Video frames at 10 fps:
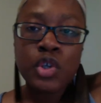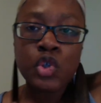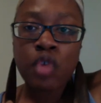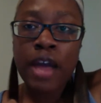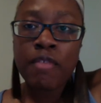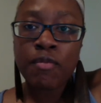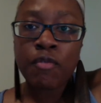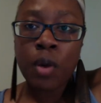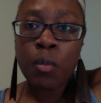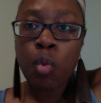drive
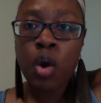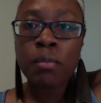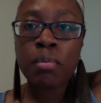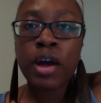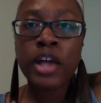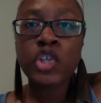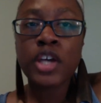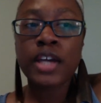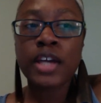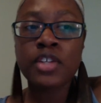from one
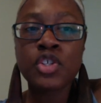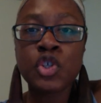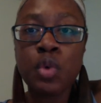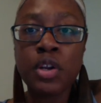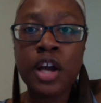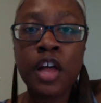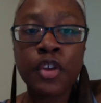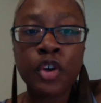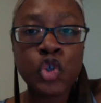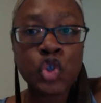project to
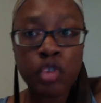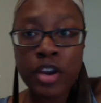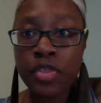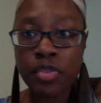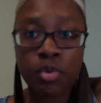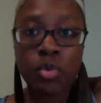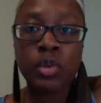another straight through,